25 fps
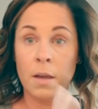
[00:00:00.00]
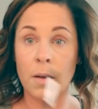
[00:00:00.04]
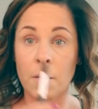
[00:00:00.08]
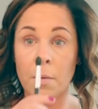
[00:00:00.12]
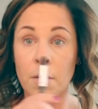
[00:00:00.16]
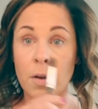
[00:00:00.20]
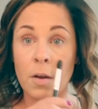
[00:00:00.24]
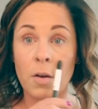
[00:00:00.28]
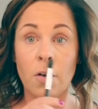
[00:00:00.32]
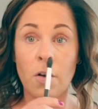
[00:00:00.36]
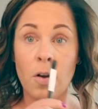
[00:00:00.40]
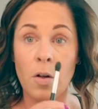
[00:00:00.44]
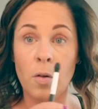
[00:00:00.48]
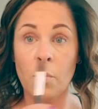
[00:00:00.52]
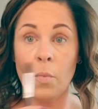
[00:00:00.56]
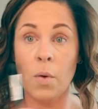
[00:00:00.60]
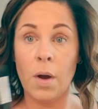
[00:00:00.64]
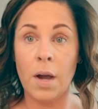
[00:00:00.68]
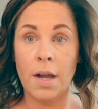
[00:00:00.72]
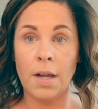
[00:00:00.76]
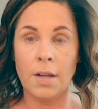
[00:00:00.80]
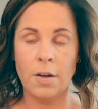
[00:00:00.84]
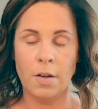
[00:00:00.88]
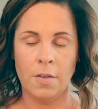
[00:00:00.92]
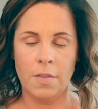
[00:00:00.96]
They are all
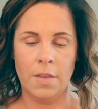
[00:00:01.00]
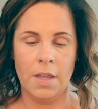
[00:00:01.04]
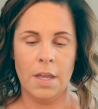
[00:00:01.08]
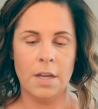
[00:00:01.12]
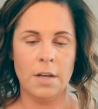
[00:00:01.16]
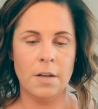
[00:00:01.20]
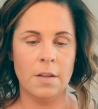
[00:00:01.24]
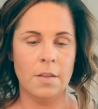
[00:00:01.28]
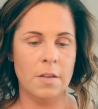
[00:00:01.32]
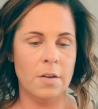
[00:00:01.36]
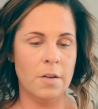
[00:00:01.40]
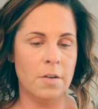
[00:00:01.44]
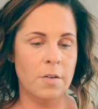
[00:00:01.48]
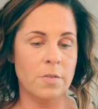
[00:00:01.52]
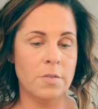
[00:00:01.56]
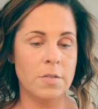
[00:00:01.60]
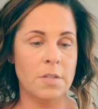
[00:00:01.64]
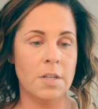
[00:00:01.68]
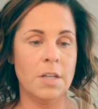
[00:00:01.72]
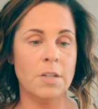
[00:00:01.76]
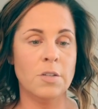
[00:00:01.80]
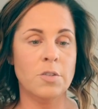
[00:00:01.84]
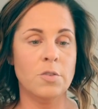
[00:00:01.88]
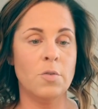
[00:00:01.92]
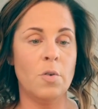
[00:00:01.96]
wide on the end of the nose.
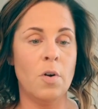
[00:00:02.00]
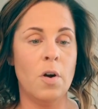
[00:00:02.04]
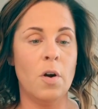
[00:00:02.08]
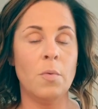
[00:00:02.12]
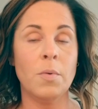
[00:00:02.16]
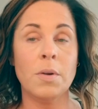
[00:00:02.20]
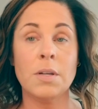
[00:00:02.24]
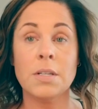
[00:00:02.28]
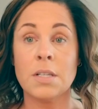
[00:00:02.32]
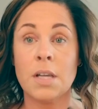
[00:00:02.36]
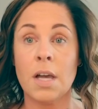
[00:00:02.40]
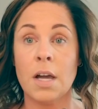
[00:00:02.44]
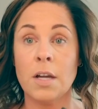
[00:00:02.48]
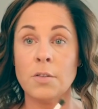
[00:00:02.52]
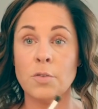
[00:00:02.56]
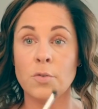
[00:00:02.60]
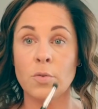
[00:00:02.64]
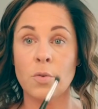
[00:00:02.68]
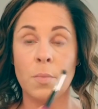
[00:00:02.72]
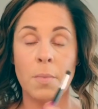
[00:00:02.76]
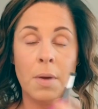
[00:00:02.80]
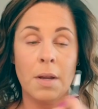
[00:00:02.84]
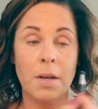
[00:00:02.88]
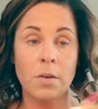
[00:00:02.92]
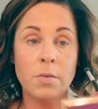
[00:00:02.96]
I do always
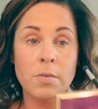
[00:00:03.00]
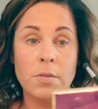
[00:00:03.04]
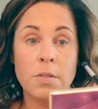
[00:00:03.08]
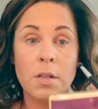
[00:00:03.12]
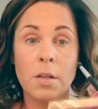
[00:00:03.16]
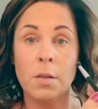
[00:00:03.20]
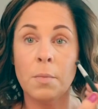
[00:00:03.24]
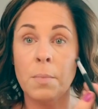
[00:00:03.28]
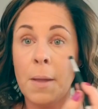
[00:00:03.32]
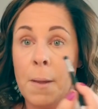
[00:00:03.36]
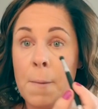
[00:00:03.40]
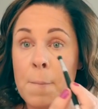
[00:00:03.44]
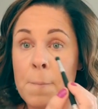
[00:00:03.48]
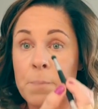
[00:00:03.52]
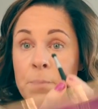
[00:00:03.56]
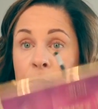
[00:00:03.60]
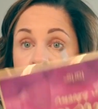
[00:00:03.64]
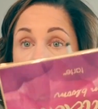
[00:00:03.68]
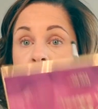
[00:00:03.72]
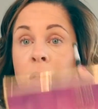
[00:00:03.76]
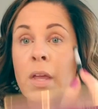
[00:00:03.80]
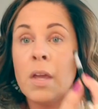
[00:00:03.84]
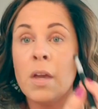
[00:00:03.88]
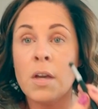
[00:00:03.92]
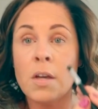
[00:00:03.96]
contour my nose a little bit.
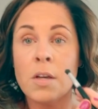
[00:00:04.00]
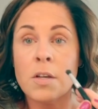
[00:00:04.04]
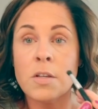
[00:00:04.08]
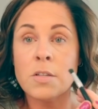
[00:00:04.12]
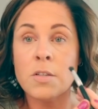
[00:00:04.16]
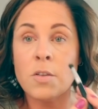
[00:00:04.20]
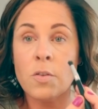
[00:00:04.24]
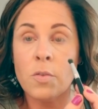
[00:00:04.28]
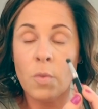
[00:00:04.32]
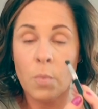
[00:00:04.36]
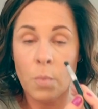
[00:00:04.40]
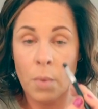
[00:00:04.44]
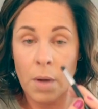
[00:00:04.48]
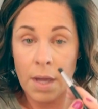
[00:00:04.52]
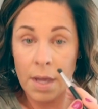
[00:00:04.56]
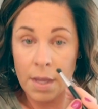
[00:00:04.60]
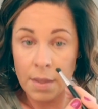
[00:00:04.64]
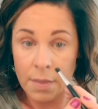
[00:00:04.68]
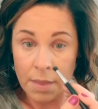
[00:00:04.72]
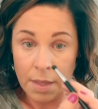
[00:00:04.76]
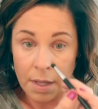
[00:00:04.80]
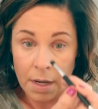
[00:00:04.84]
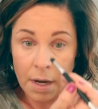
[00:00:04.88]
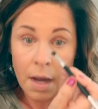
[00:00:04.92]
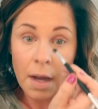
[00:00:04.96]
So the way
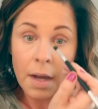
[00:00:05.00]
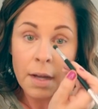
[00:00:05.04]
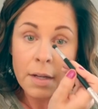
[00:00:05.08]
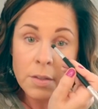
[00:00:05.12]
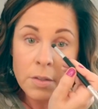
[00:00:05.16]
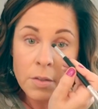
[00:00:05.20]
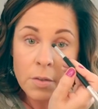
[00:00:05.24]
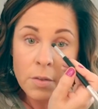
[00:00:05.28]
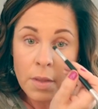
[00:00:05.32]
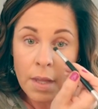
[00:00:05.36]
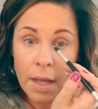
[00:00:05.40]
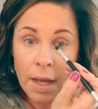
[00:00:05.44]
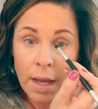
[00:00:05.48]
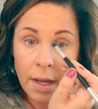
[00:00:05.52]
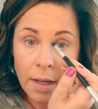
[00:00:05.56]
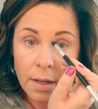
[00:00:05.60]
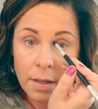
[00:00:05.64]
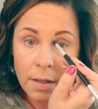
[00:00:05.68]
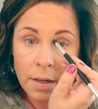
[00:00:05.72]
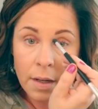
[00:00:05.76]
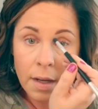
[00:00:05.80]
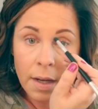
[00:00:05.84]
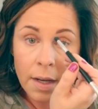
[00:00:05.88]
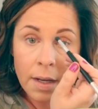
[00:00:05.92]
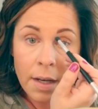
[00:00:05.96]
that I do
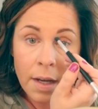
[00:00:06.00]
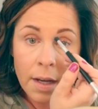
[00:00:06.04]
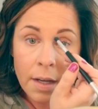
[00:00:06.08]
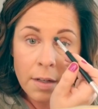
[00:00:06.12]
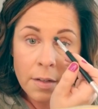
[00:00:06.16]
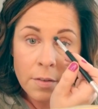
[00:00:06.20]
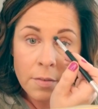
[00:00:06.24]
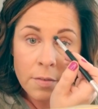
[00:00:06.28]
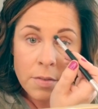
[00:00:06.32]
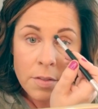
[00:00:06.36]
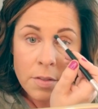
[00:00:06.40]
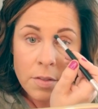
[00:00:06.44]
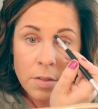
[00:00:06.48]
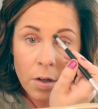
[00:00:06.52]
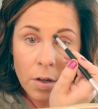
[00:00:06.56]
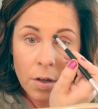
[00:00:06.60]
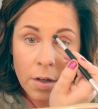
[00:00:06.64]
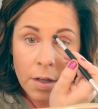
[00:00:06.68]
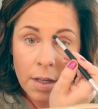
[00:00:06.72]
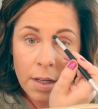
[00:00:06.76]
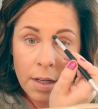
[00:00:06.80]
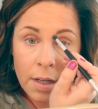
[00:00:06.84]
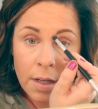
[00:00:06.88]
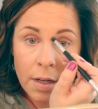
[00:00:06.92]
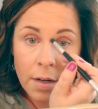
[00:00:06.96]
that, I kind of
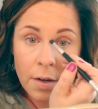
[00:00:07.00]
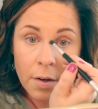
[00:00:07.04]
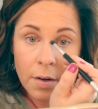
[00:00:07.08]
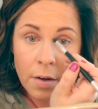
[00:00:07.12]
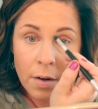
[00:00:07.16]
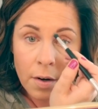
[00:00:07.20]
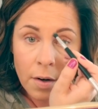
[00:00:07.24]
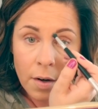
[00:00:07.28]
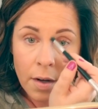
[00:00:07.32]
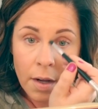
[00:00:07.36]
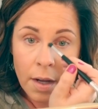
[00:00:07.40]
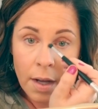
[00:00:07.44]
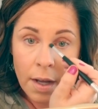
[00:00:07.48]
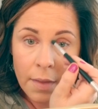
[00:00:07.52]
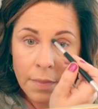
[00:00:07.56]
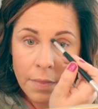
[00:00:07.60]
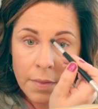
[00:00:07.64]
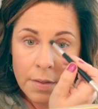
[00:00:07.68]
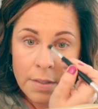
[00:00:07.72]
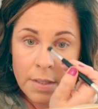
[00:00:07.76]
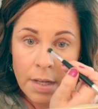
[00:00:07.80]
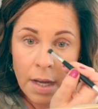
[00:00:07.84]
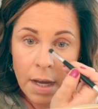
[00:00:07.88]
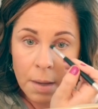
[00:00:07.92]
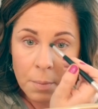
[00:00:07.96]
start here at the
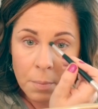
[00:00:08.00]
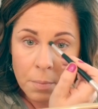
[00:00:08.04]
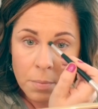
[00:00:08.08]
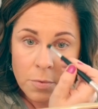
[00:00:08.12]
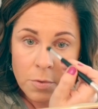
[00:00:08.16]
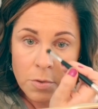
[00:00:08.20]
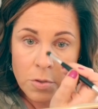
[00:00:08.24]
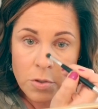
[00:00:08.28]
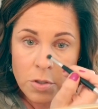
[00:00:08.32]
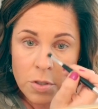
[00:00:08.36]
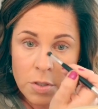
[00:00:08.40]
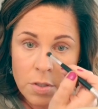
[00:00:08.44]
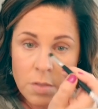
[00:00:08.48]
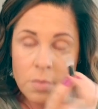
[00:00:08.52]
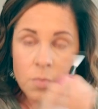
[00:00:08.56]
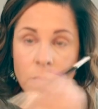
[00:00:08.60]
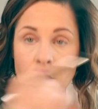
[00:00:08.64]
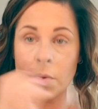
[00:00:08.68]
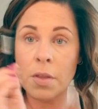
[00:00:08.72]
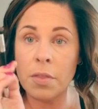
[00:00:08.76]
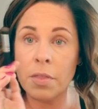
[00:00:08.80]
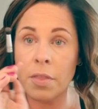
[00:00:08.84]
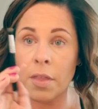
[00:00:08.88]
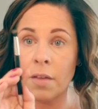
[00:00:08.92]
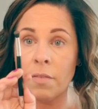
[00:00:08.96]
top just
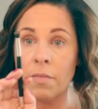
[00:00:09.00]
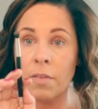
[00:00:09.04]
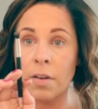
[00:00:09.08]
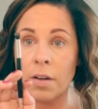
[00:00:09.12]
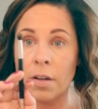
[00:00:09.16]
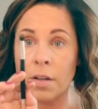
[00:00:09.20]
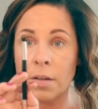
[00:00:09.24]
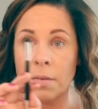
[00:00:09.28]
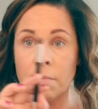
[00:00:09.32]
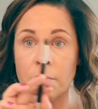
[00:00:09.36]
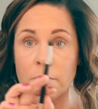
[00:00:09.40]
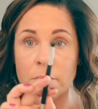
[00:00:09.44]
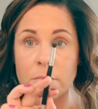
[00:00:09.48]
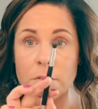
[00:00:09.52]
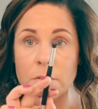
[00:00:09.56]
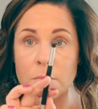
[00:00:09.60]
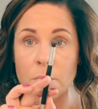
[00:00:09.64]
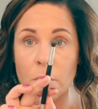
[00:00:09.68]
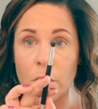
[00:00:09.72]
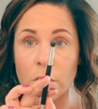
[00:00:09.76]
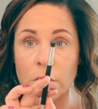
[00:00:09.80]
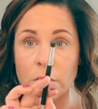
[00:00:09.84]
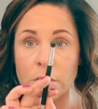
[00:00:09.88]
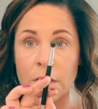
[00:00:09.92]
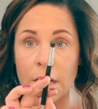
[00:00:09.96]
with a very
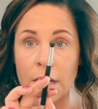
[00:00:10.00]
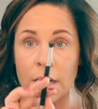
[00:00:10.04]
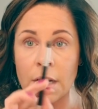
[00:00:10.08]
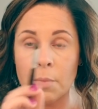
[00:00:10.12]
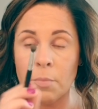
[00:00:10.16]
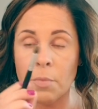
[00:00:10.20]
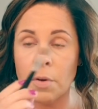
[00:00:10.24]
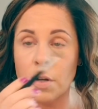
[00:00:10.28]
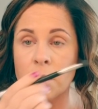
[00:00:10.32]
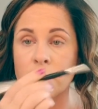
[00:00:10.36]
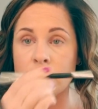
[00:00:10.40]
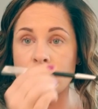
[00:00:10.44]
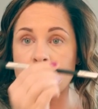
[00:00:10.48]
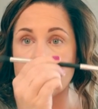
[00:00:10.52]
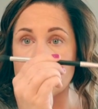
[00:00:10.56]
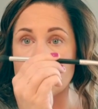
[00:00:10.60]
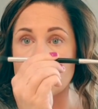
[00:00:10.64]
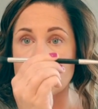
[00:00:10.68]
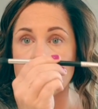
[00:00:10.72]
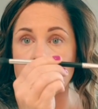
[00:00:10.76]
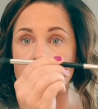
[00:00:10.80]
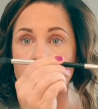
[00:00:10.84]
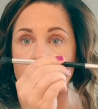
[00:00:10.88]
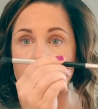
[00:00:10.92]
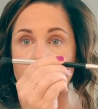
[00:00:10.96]
small, tiny brush. This
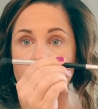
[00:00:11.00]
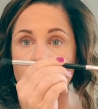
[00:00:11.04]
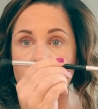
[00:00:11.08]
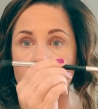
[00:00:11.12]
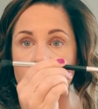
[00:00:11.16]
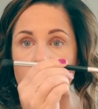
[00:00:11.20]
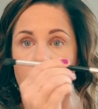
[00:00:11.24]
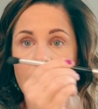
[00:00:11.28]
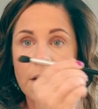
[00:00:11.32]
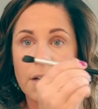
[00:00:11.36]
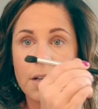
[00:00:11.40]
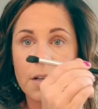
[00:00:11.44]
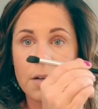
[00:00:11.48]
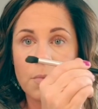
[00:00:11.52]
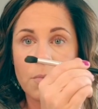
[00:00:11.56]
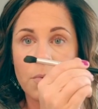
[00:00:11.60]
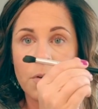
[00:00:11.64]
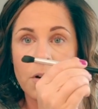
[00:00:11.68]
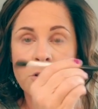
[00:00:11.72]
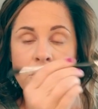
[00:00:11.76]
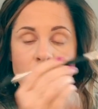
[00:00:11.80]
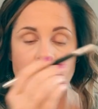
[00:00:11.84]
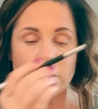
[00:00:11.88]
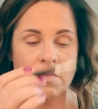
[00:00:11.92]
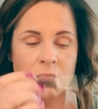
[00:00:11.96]
is a little dual-ended
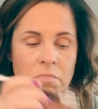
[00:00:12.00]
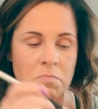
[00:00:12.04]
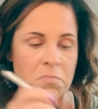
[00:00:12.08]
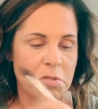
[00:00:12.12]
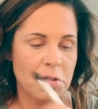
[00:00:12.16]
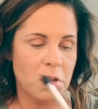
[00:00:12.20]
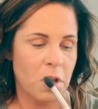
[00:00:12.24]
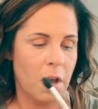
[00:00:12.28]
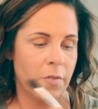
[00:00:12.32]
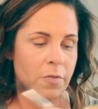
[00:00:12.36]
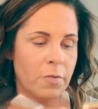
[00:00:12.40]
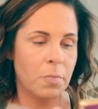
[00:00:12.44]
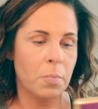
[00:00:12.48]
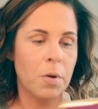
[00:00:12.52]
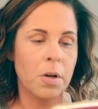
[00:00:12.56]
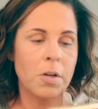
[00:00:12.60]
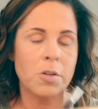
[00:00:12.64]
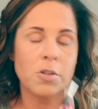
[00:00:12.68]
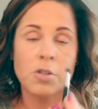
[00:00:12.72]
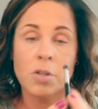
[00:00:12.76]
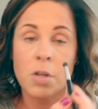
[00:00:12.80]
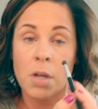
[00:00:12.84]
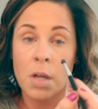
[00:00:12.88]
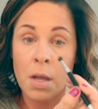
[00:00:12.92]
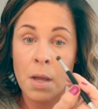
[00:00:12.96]
brush, soft
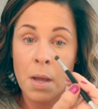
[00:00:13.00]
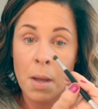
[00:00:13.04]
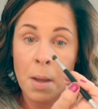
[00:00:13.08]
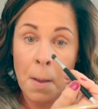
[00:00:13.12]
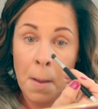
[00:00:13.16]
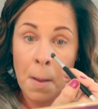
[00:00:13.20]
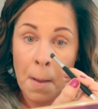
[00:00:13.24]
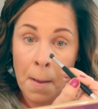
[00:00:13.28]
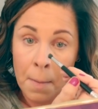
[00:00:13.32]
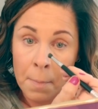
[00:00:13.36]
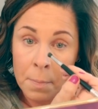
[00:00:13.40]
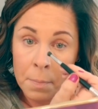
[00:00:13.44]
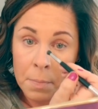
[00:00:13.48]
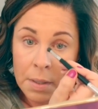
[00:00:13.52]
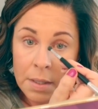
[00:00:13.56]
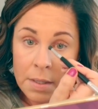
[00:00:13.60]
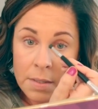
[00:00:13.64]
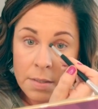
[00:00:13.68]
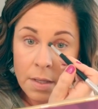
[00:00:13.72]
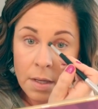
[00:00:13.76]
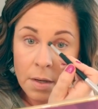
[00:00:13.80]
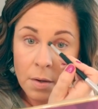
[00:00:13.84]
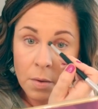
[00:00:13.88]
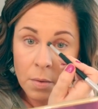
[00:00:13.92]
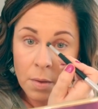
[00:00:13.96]
brush,
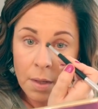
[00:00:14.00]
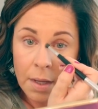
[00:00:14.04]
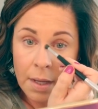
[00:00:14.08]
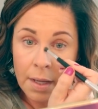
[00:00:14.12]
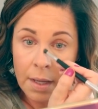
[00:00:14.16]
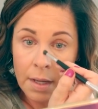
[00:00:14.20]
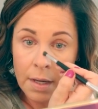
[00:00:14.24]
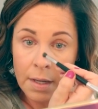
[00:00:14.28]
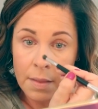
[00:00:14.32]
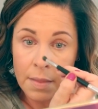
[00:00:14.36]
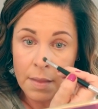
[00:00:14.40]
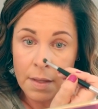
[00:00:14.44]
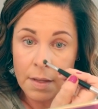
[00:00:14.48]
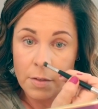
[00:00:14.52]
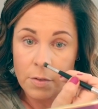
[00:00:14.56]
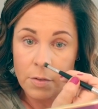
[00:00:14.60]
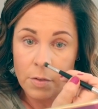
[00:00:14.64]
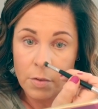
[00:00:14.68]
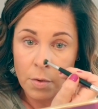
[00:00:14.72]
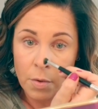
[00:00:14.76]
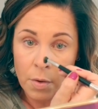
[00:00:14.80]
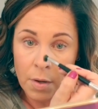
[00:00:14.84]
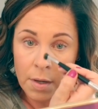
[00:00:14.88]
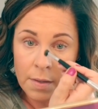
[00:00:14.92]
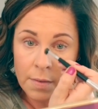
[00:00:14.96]
because I don't like anything
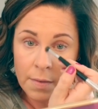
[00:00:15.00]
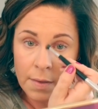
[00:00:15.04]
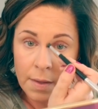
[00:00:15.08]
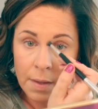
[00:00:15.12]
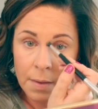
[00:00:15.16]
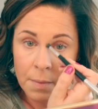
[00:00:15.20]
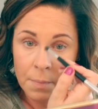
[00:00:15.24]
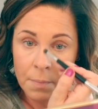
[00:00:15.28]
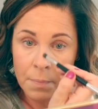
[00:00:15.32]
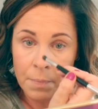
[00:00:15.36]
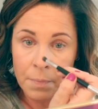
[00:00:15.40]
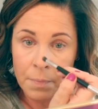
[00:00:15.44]
too crazy.